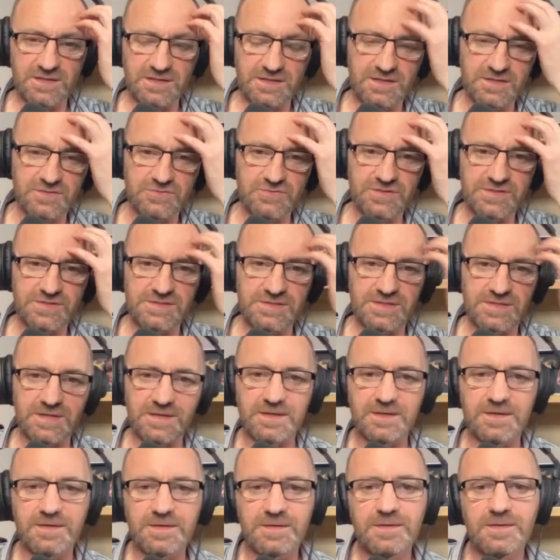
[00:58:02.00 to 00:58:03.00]
and interesting.
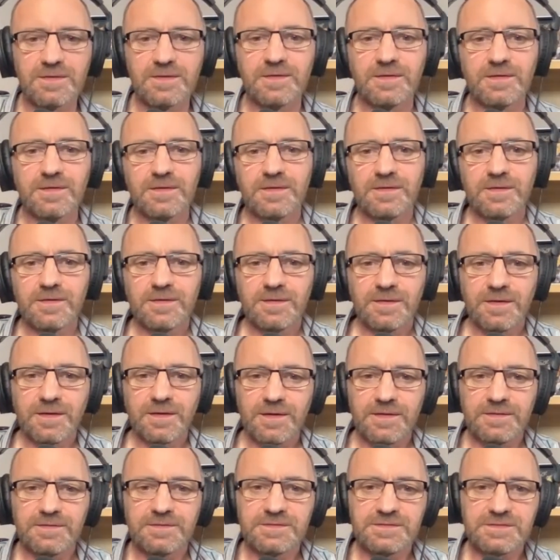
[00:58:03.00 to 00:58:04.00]

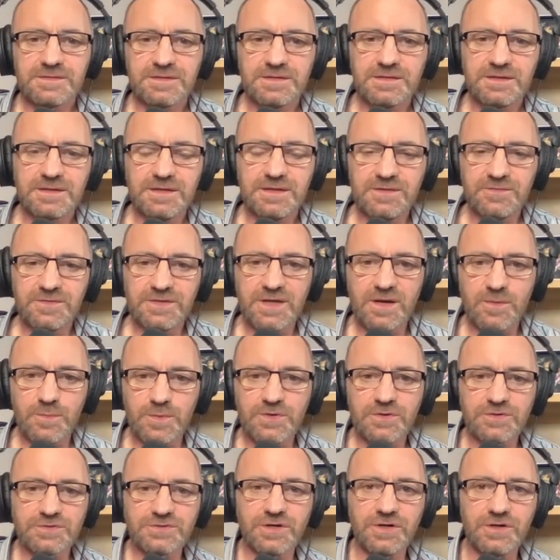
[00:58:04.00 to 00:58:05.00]
And even there,
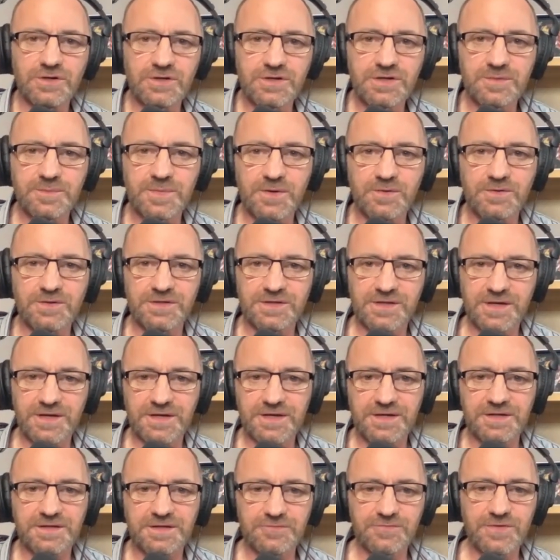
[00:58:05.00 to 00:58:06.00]
when you're talking about it, I
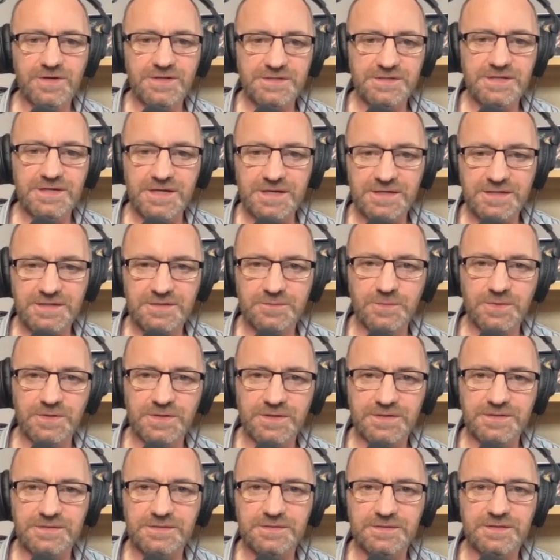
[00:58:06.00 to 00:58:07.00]
kind of resonated with
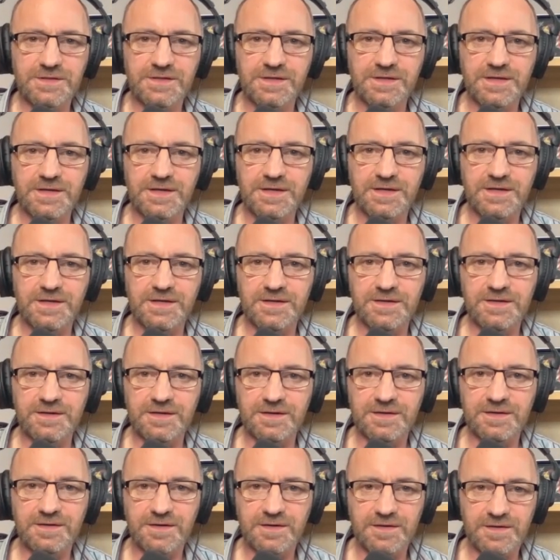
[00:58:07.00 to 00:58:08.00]
it, uh, and I,
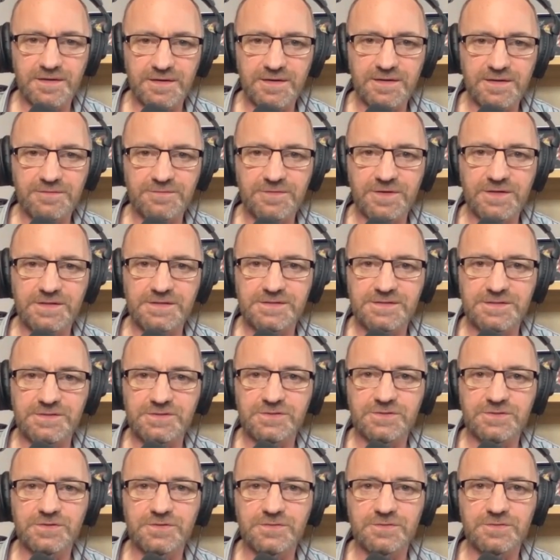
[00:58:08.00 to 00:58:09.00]
I, I felt it.
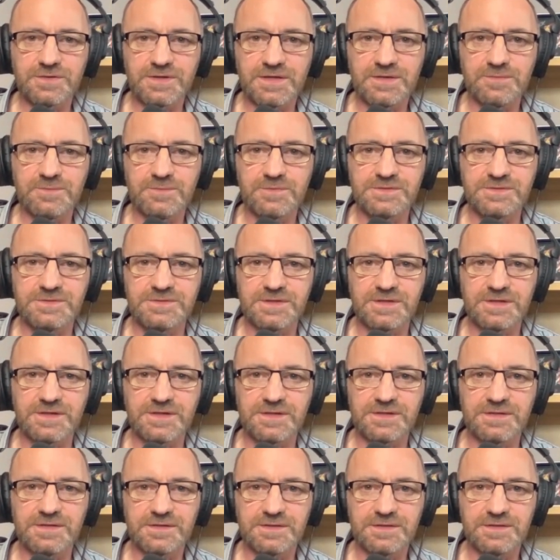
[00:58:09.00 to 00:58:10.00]
You know, it was
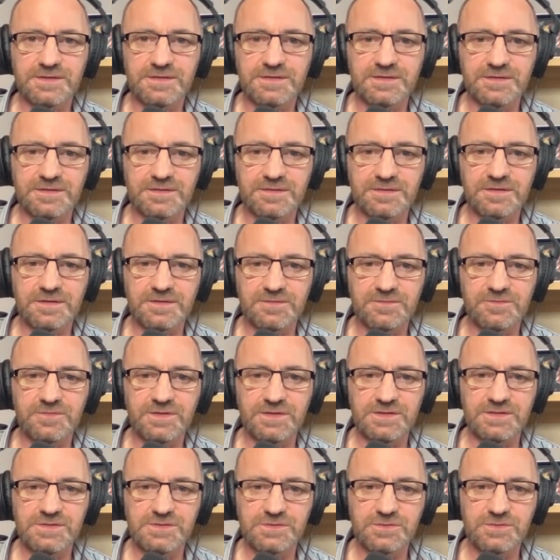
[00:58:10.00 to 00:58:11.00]
uh, it it
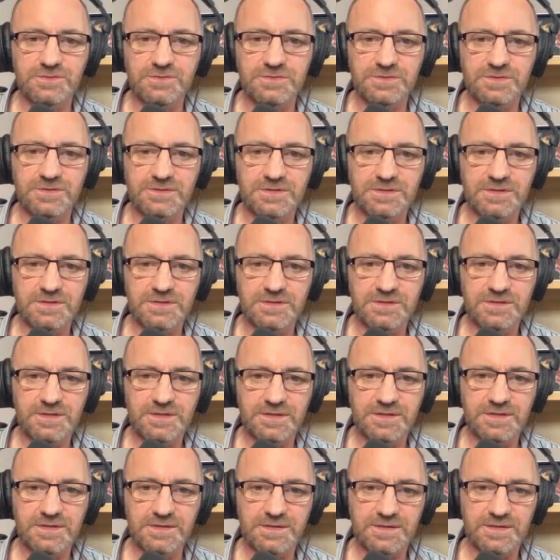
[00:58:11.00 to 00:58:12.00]
feels good uh,
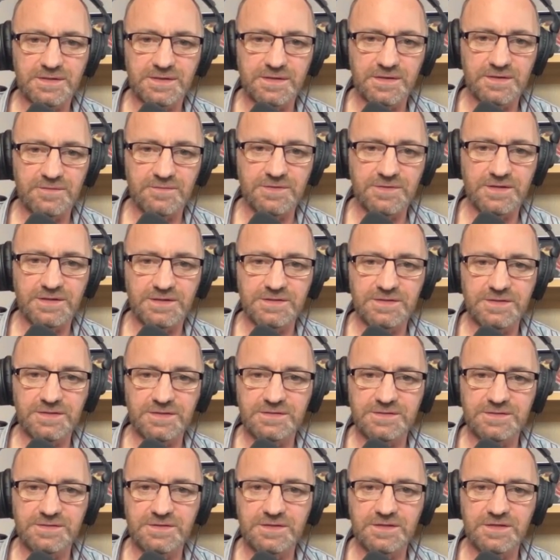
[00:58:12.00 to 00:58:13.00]
of an
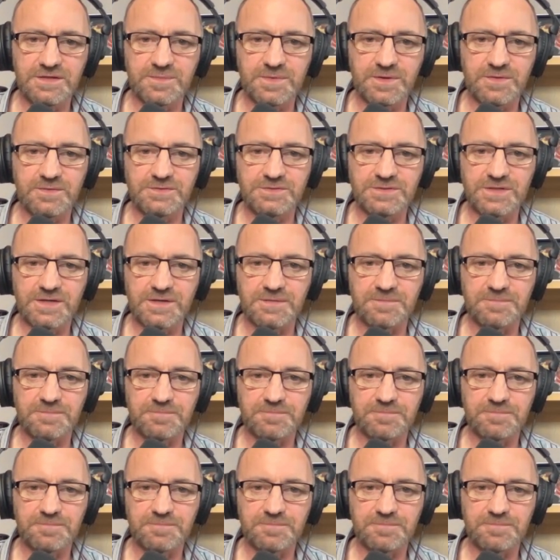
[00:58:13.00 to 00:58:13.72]
idea to well, think about. Yeah,